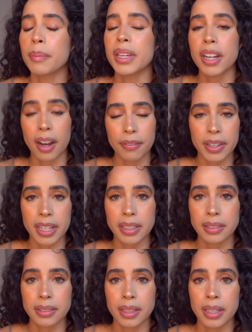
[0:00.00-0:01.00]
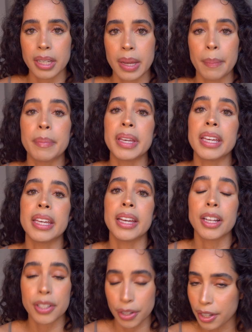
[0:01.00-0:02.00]
Be confident, be
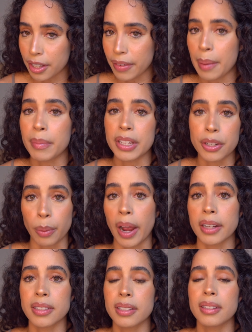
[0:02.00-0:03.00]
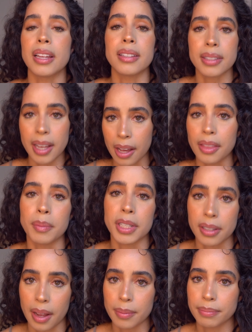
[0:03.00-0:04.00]
assertive, and be direct, and tell them to
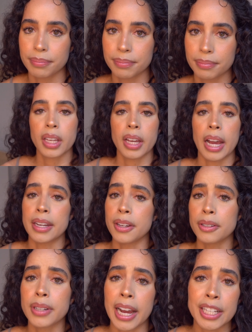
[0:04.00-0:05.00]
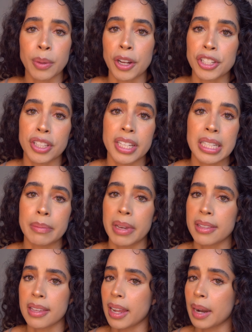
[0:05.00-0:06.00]
stop. I know guys watching this
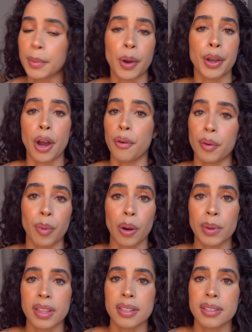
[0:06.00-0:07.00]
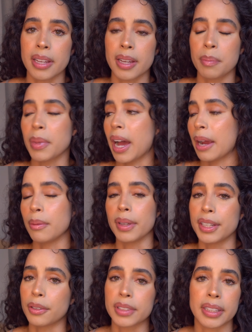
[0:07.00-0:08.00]
may that I'm going overboard with this tip, but I
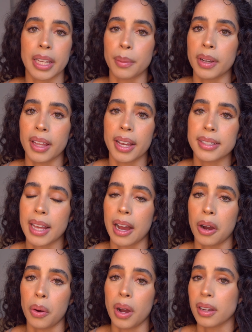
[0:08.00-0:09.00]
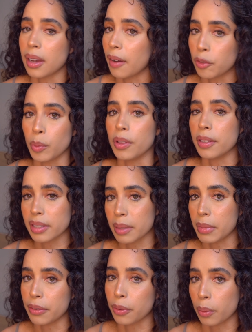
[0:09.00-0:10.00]
really don't think they realize how uncomfortable this
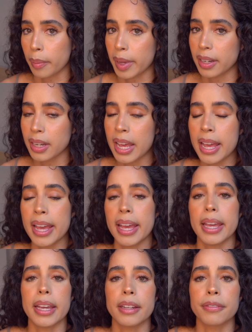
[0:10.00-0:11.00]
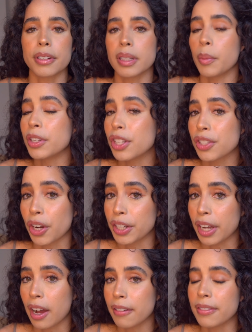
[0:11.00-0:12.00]
can be for women. And for someone just
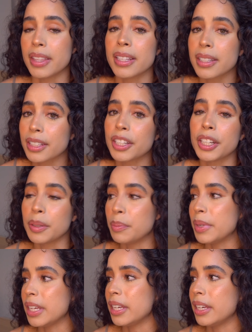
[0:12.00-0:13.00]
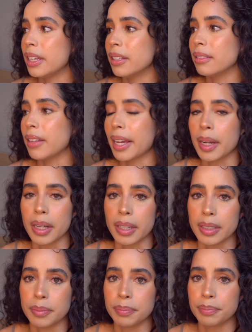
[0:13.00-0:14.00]
starting off, this could be like
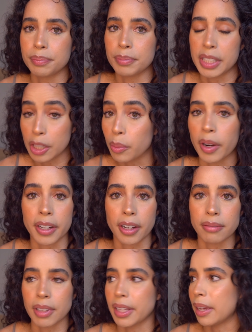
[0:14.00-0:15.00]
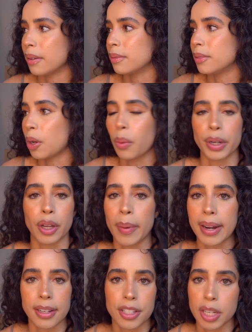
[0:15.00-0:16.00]
a deal breaker, that they don't want to go
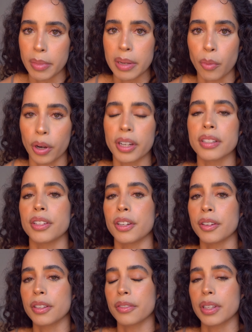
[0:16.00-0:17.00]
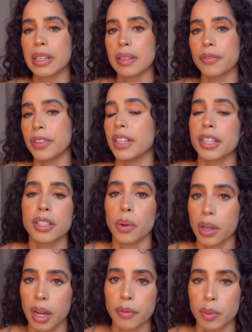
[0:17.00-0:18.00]
back to the gym anymore because they're feeling so
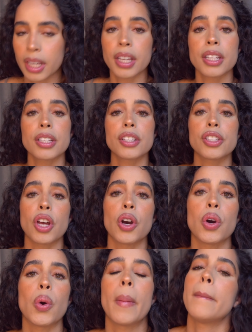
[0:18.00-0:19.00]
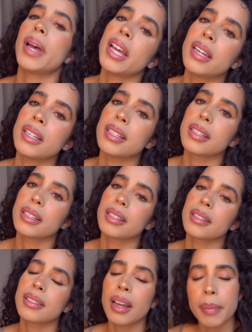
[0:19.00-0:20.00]
uncomfortable. So men,
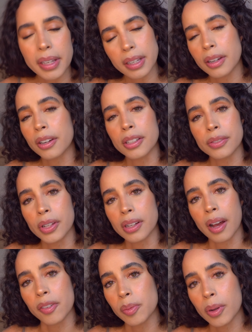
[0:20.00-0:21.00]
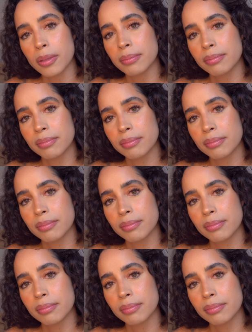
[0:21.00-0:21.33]
stop making girls feel uncomfortable.